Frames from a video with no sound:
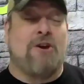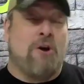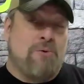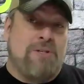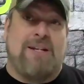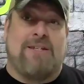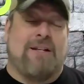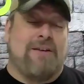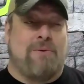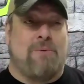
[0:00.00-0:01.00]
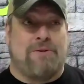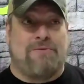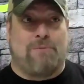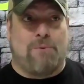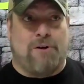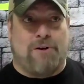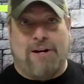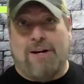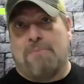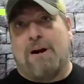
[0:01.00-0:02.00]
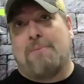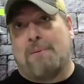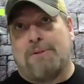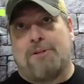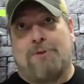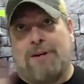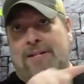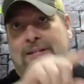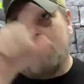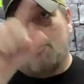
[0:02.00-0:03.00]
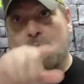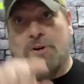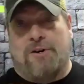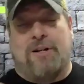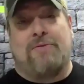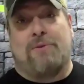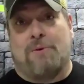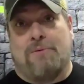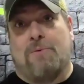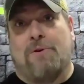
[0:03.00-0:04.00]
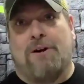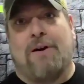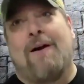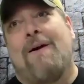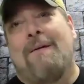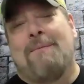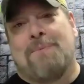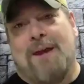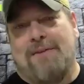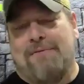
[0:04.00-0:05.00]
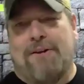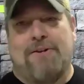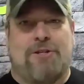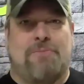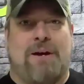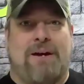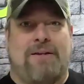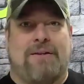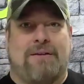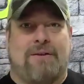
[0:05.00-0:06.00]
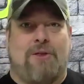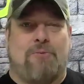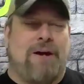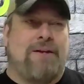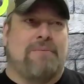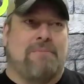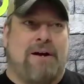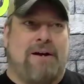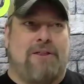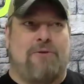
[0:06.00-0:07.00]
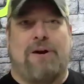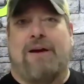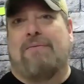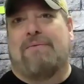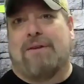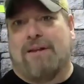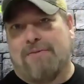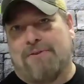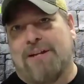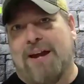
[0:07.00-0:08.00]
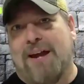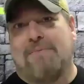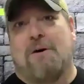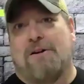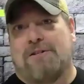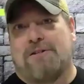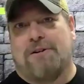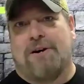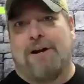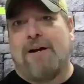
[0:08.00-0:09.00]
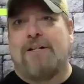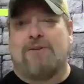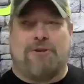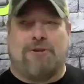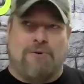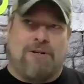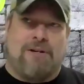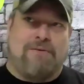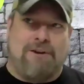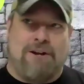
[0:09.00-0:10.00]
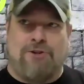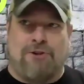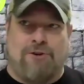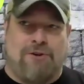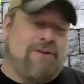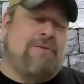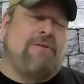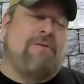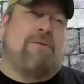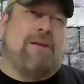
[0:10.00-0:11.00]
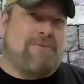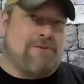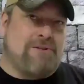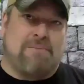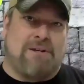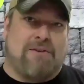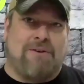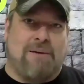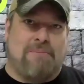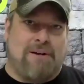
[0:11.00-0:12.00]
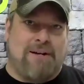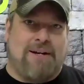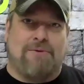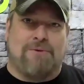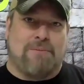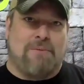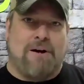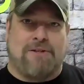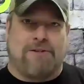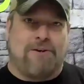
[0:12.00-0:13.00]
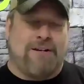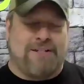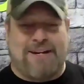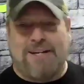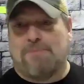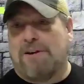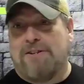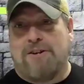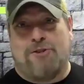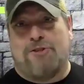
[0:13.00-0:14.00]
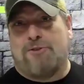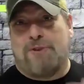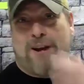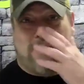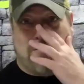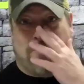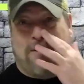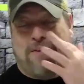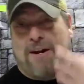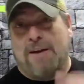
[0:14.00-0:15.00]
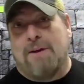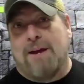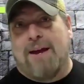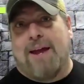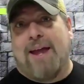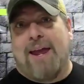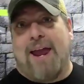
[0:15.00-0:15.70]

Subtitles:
He knows he's a level 1 warrior. He can pop up a screen that says you are a level 1 warrior, and the village is being threatened by a level 10 monster. So he goes on an adventure and levels himself up, and he kills a monster. And it's like he's playing Dungeons and Dragons or a video game,